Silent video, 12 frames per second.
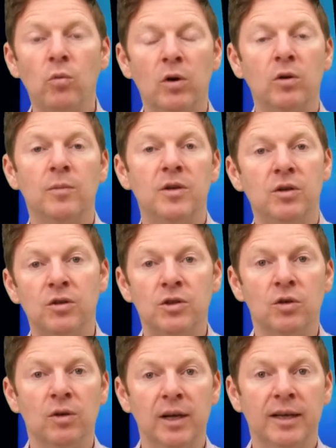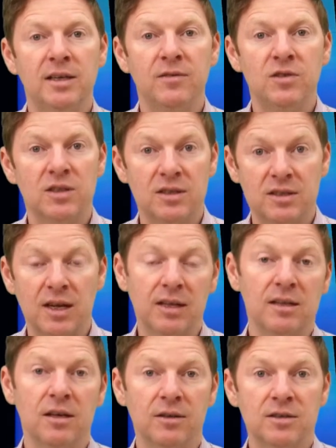welcome to use your electives to
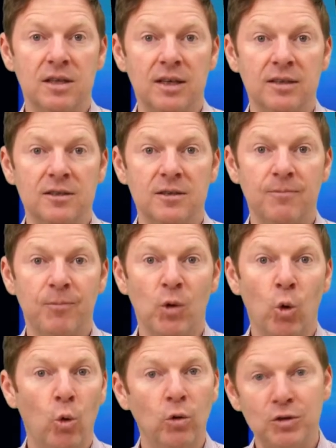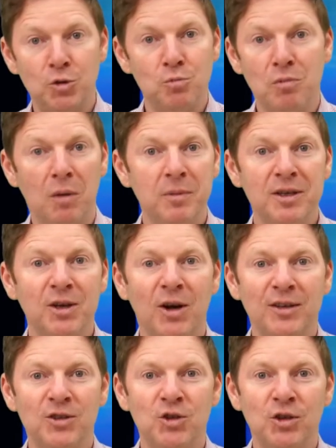study those things. Or you might be the
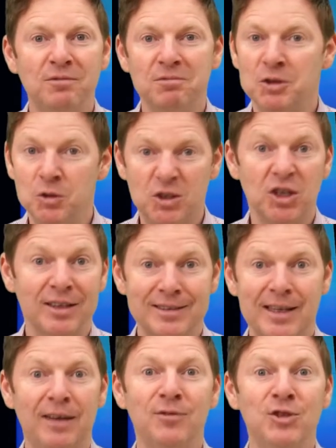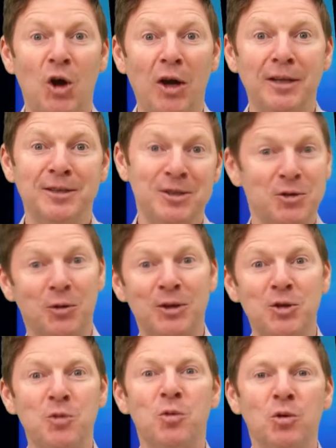kind of student who just loves science and you want to
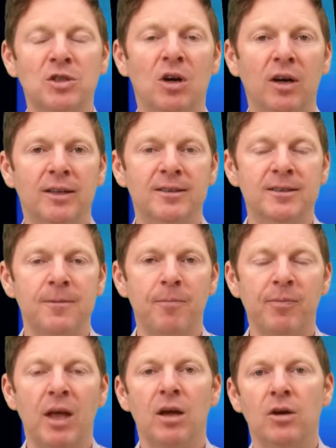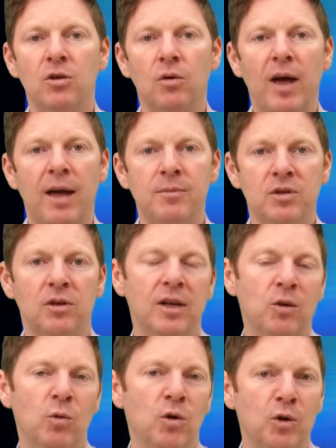do more science. You're
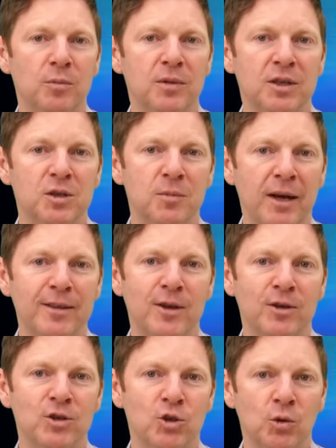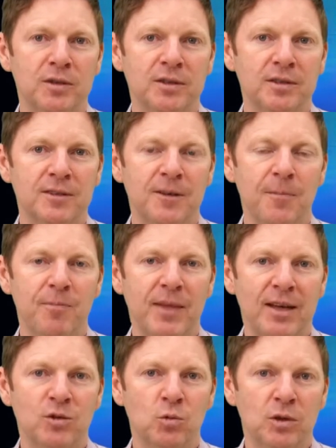absolutely welcome to make those choices
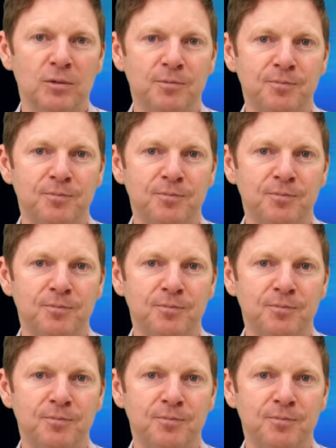as well.